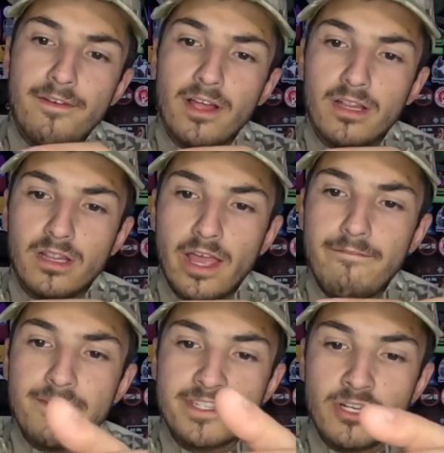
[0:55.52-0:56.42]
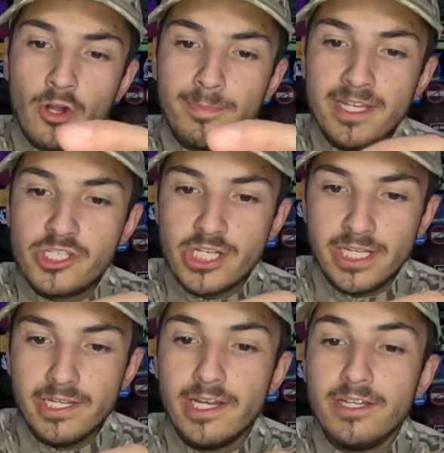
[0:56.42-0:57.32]
Life is an
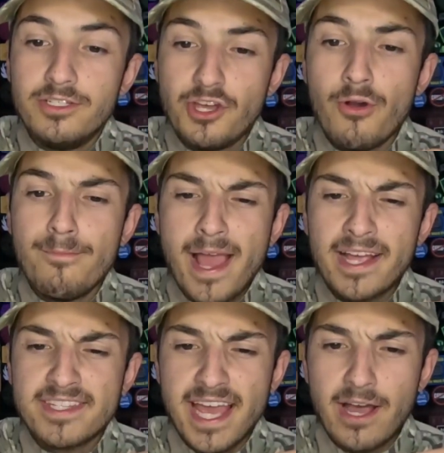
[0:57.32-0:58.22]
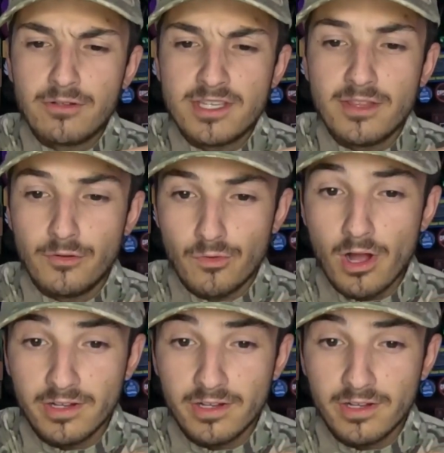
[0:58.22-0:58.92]
RPG. Don't max out the wrong